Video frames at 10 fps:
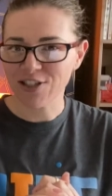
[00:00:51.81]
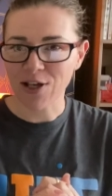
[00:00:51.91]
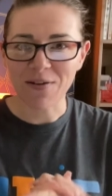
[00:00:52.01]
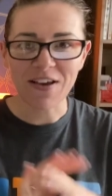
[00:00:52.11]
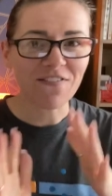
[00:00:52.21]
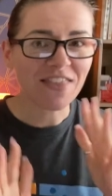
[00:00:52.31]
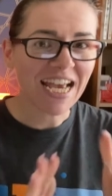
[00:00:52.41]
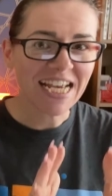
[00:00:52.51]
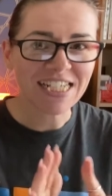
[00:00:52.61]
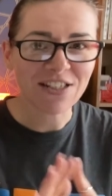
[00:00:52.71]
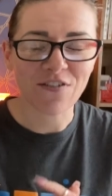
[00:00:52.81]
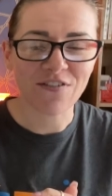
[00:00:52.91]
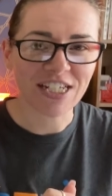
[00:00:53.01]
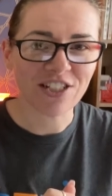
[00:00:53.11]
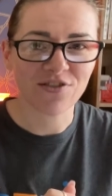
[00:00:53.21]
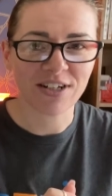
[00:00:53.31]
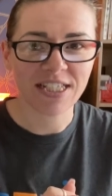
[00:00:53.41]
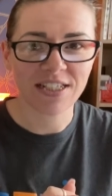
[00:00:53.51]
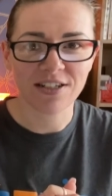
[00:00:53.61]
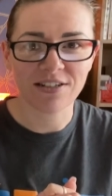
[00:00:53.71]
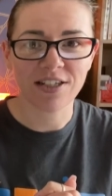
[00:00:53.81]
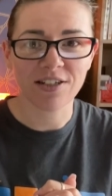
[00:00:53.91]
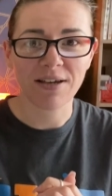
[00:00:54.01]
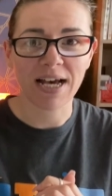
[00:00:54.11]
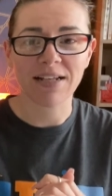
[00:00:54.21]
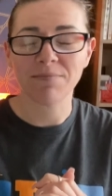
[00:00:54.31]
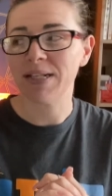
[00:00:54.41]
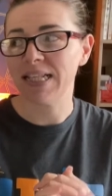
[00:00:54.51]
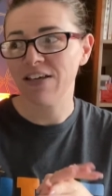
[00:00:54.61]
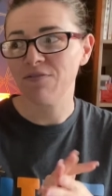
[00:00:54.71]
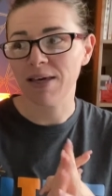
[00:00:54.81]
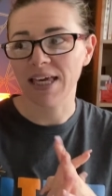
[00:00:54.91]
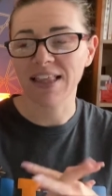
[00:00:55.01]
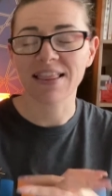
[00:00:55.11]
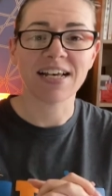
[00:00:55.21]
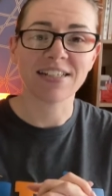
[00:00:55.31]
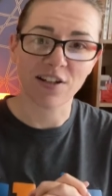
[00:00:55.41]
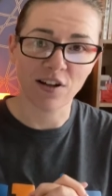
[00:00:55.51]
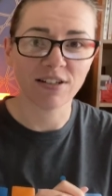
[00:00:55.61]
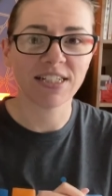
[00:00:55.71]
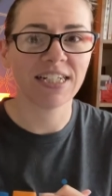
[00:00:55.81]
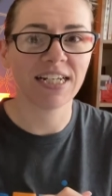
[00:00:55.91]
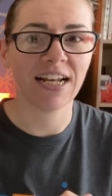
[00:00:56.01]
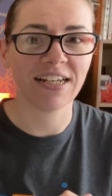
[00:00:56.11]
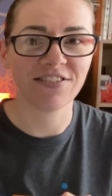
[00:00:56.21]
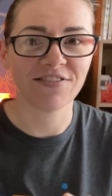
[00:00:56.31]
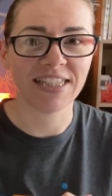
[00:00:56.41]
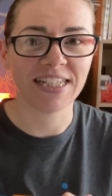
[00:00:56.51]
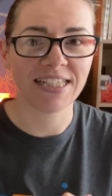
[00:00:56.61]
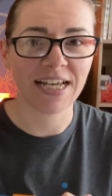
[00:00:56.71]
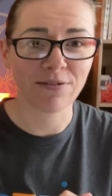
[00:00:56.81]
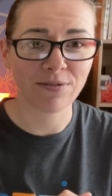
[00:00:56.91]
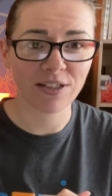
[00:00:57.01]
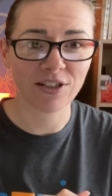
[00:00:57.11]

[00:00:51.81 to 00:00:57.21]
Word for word: So if that is of interest to you, and believe me, there's a lot to declutter in this house,